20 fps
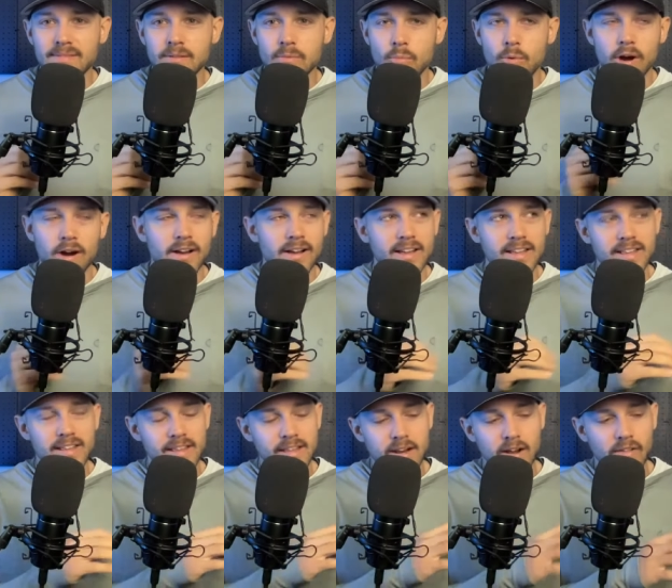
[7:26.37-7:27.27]
where
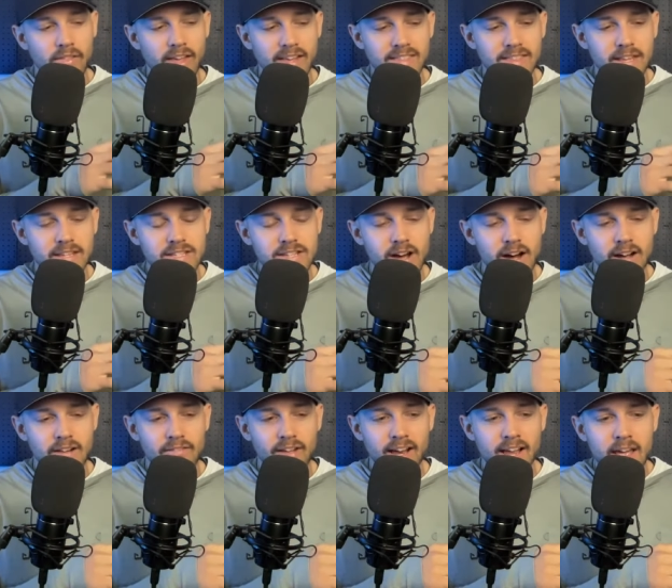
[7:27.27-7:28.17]
you know like the song
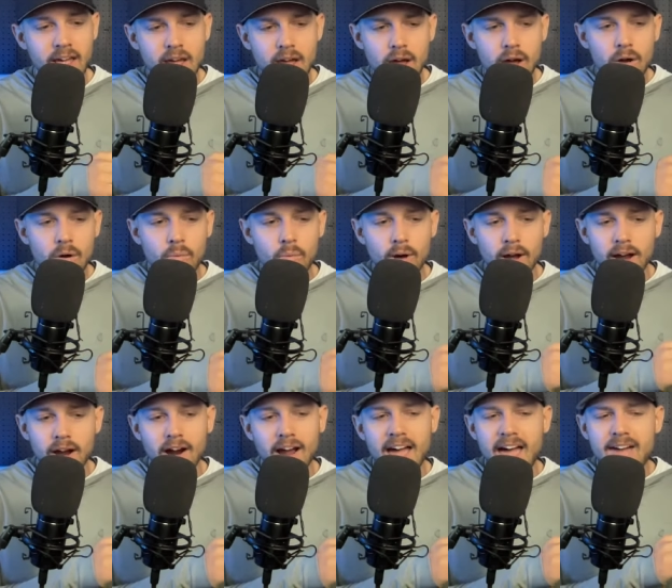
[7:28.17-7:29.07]
of like
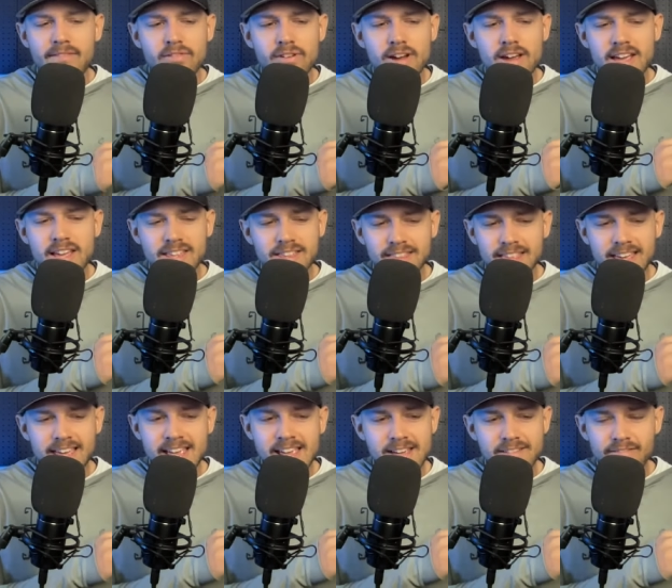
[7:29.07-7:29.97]
where
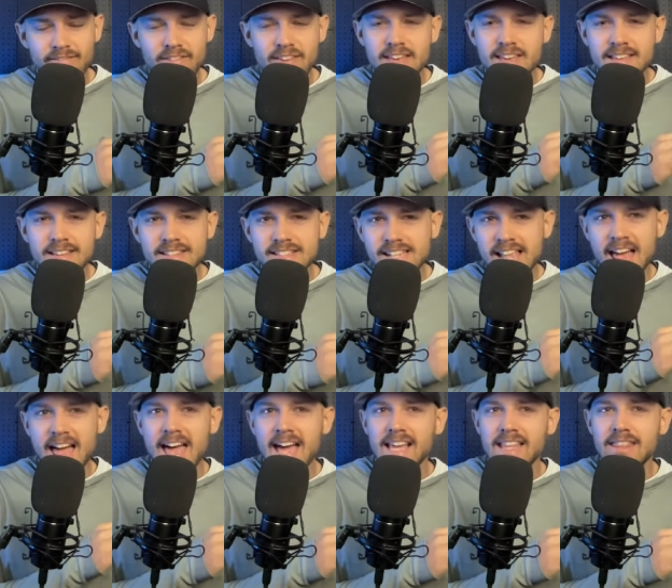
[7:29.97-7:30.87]
everything feels
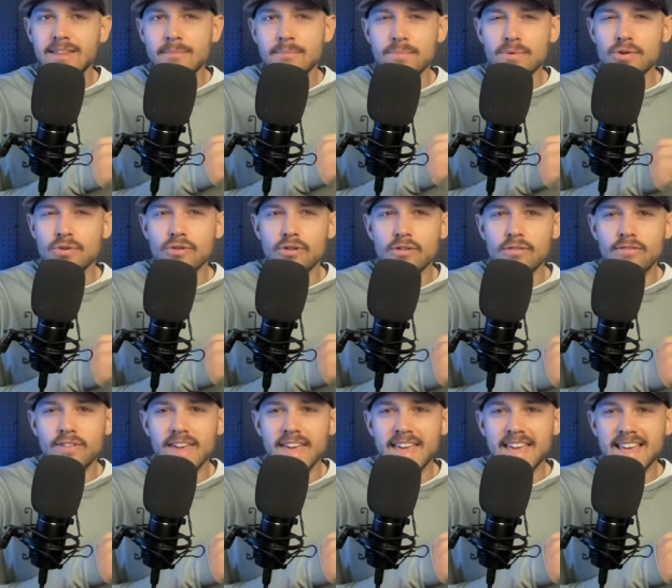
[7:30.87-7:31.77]
like the
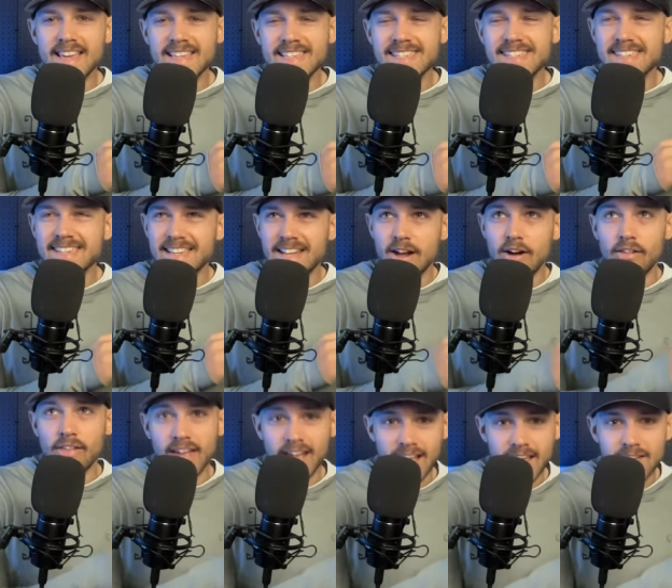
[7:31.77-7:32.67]
movies. You know,
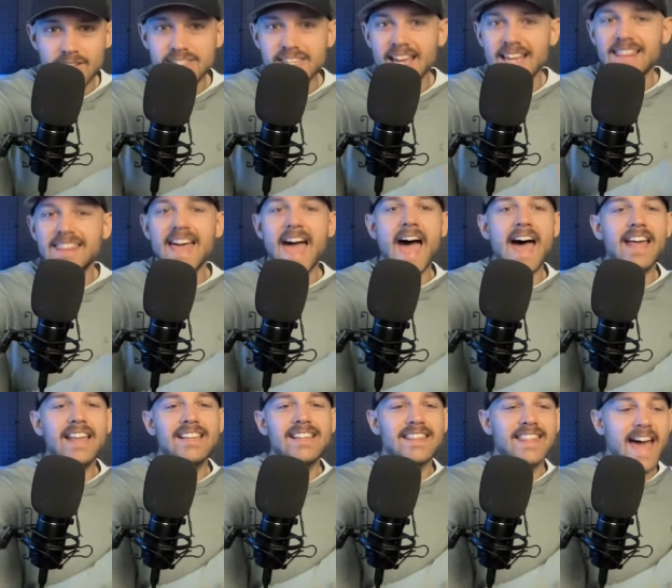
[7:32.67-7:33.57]
like it's like that
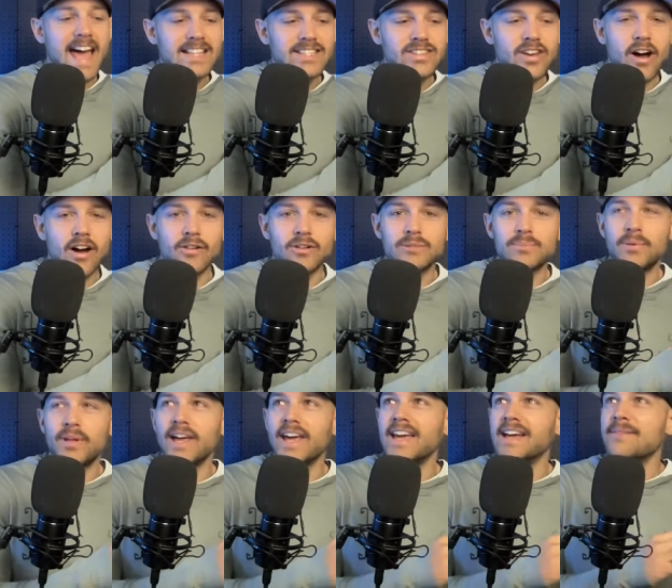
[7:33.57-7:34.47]
that song was
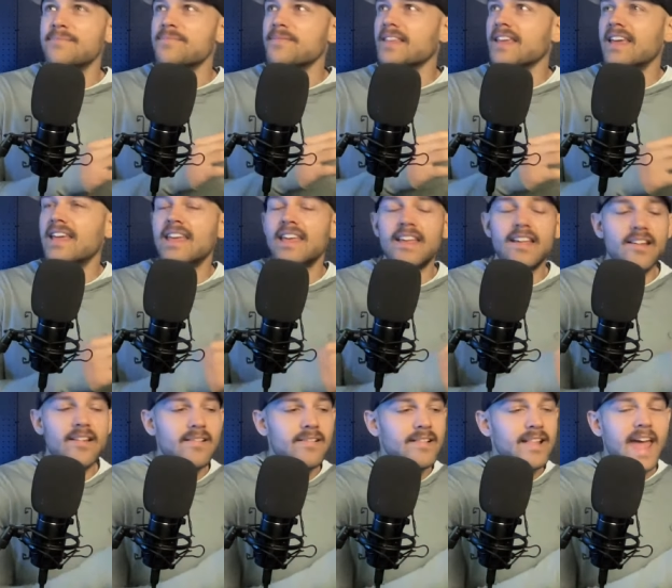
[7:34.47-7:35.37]
playing.
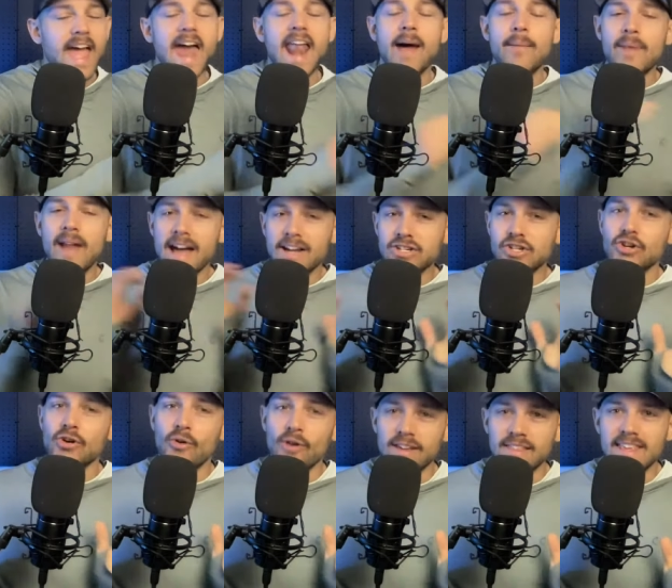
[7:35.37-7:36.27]
And I'm not
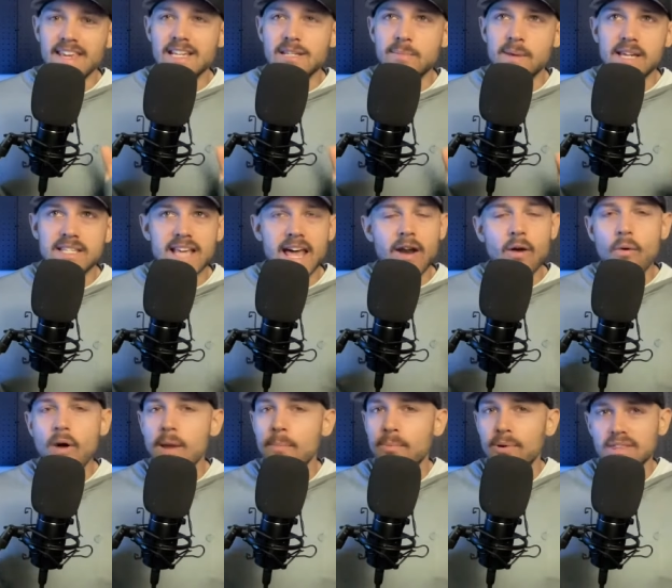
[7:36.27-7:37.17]
showing these because I don't
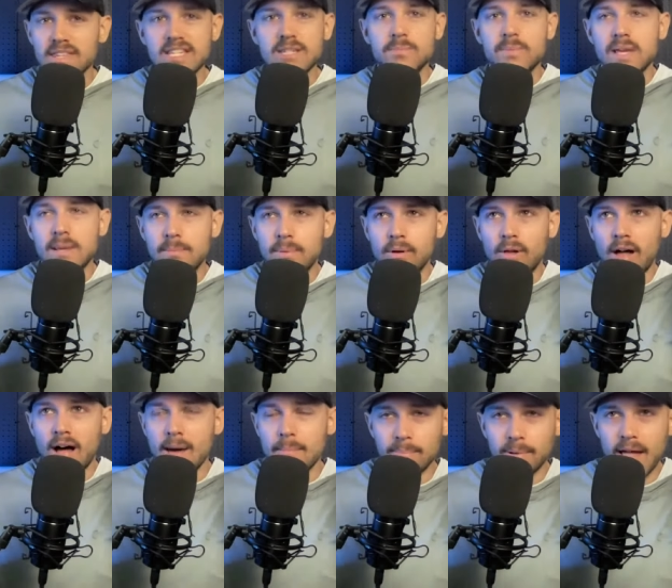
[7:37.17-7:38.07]
want to put these people
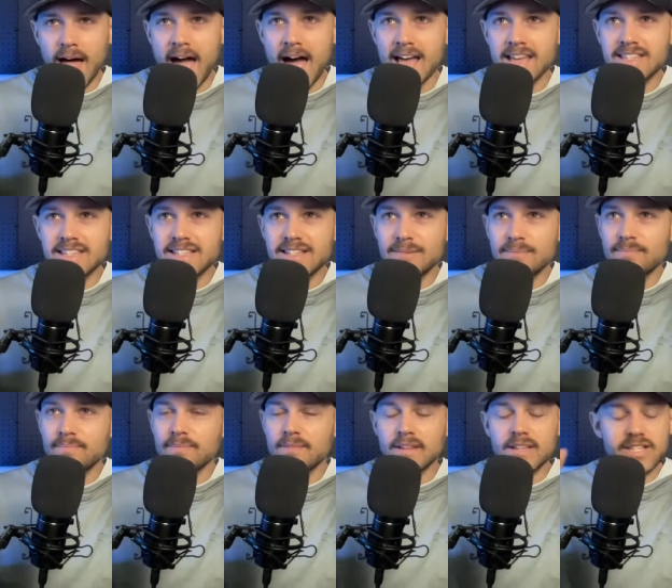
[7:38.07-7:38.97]
on blast.
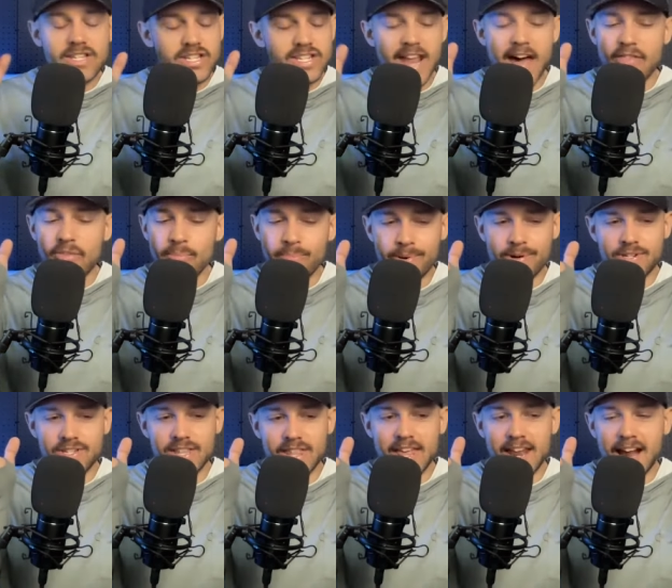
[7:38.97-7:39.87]
This is not the
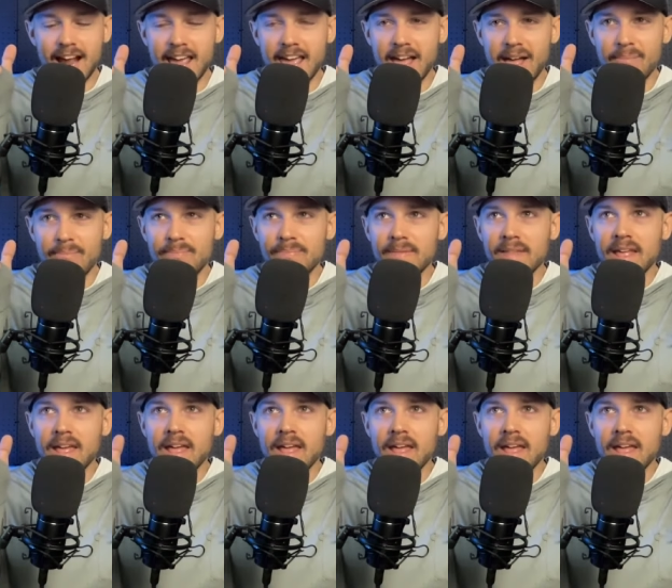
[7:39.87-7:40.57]
person that I am.